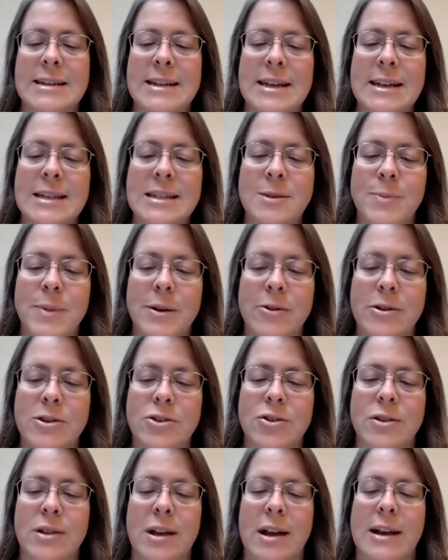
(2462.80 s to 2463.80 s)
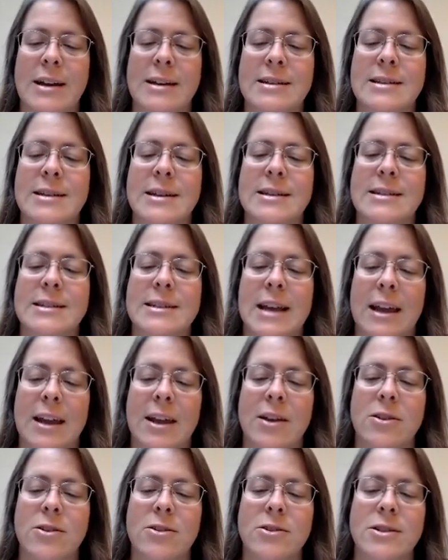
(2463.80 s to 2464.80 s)
despiritualized
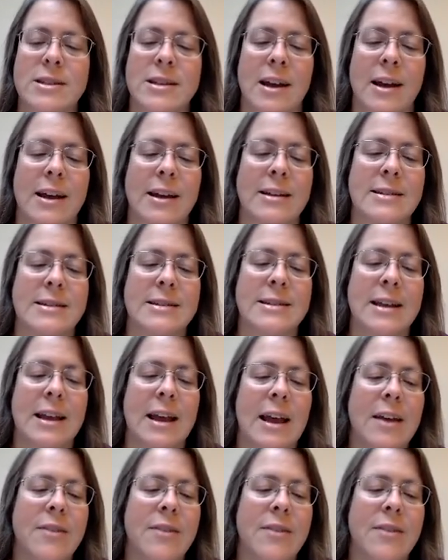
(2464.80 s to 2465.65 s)
secular science